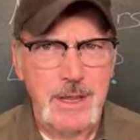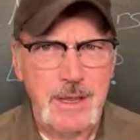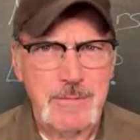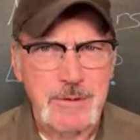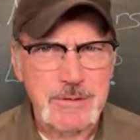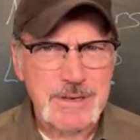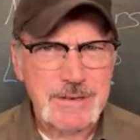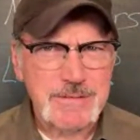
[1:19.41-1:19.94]

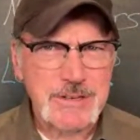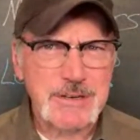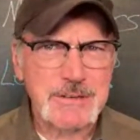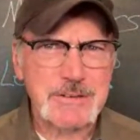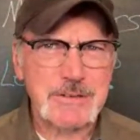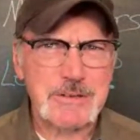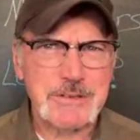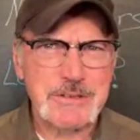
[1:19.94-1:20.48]
But what I'm
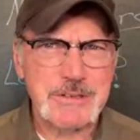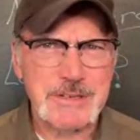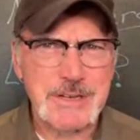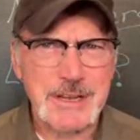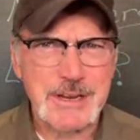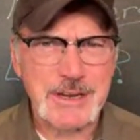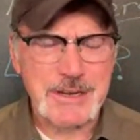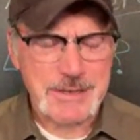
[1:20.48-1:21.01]
talking to you
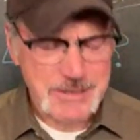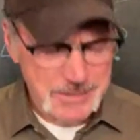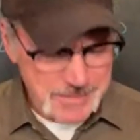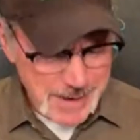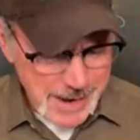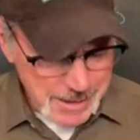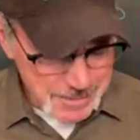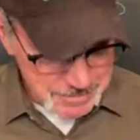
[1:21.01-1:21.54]
today is
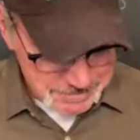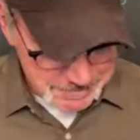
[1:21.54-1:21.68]
about